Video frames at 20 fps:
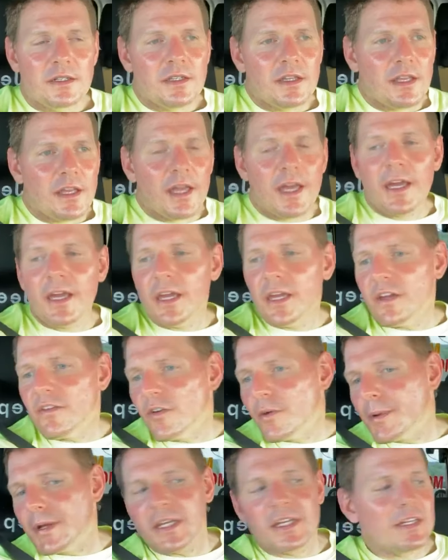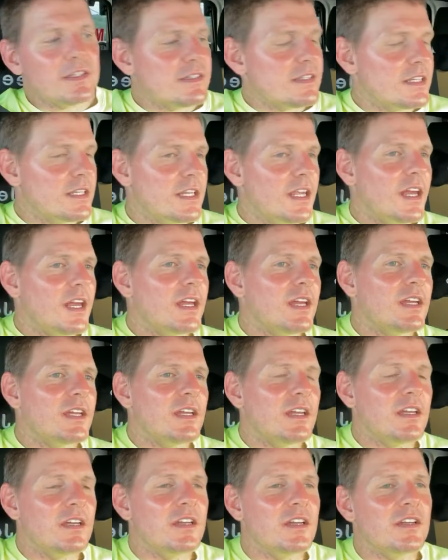Hey everybody,
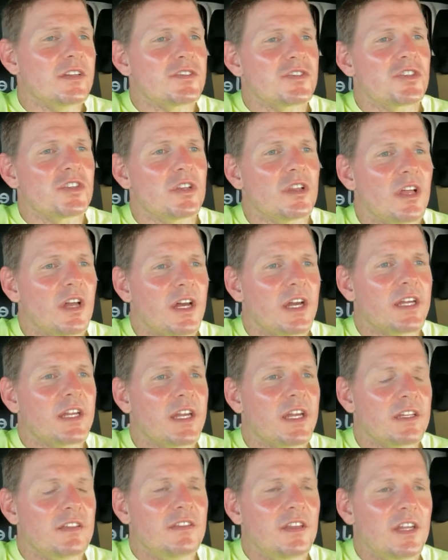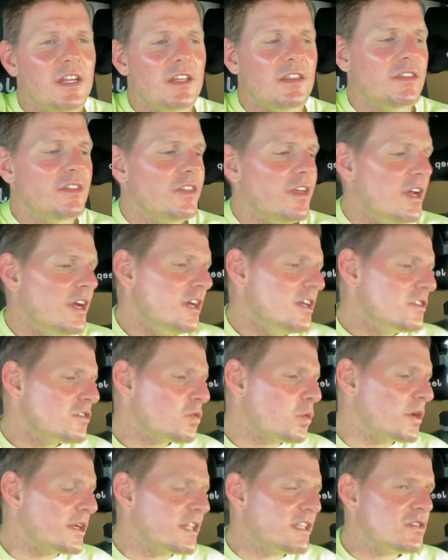today is July 18th,
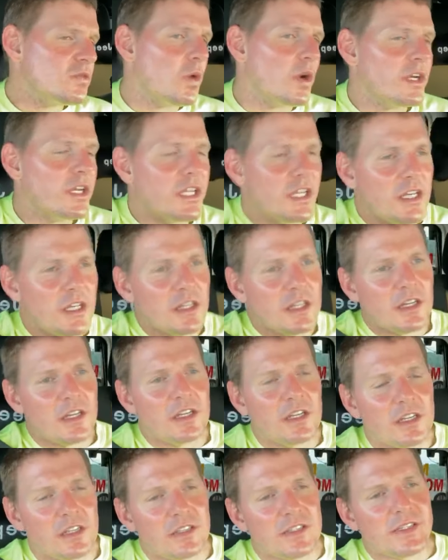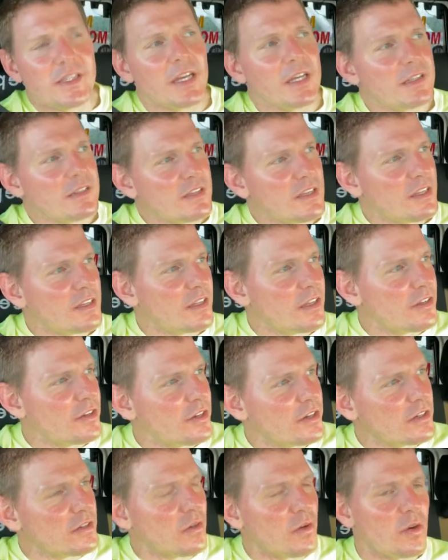2020. It is
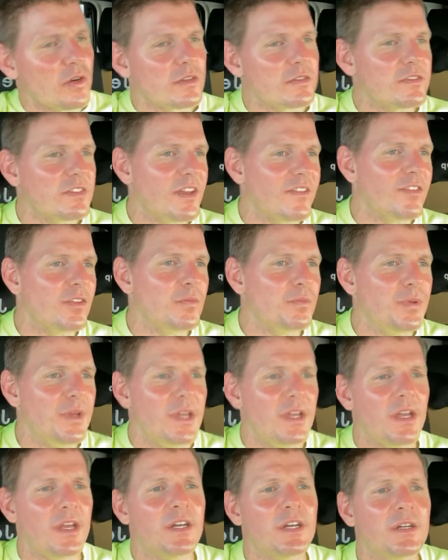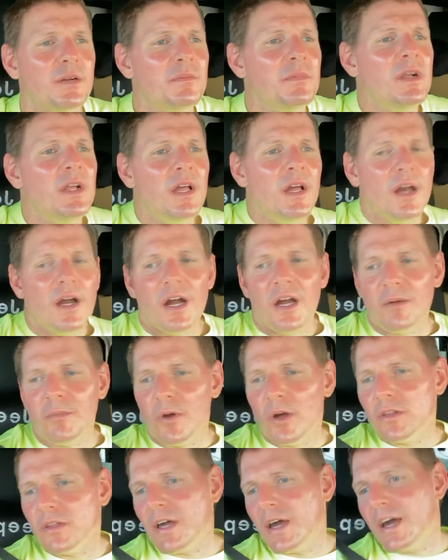1900 or 7 p.m. I'm
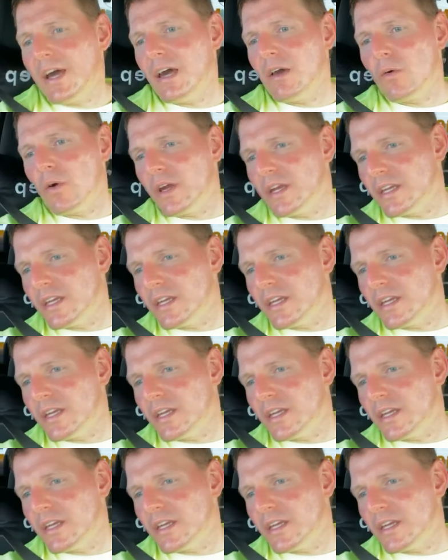on the highway